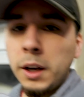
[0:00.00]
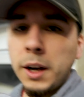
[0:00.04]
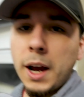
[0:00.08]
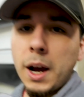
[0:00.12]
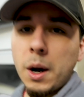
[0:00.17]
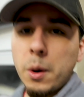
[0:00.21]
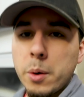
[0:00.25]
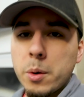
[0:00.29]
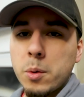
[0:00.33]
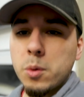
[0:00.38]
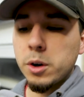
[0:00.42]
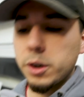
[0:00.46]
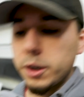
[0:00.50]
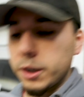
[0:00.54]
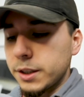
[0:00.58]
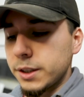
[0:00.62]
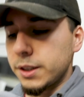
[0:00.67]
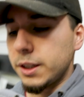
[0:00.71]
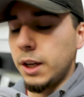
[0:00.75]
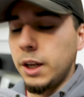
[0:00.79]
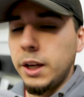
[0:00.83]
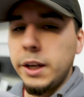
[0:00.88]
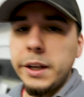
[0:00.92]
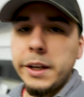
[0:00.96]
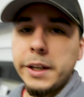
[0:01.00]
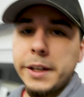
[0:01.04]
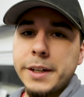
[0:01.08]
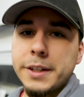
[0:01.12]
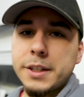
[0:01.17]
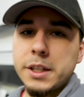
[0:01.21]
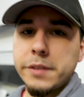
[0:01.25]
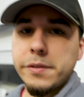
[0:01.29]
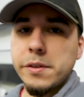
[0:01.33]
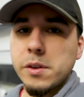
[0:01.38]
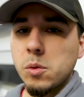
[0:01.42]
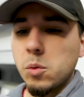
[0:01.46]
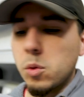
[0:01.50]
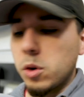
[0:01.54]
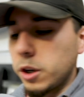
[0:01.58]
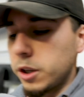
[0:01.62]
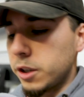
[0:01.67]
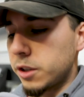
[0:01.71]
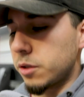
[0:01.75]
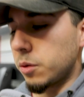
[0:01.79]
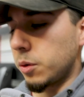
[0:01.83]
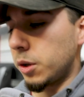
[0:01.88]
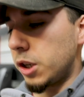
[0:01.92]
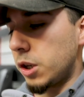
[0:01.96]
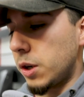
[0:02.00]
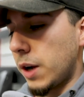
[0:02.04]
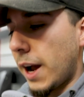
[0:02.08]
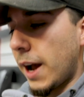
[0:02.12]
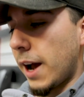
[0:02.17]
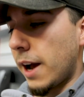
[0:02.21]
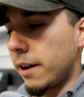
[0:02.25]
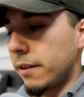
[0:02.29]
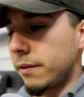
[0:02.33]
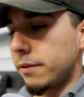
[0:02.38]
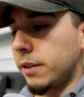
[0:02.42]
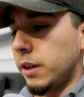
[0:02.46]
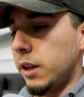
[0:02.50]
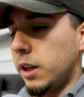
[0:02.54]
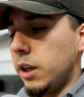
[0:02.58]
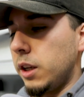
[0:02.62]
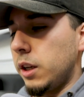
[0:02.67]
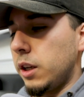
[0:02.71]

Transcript: and how it works. And it's even worse when you have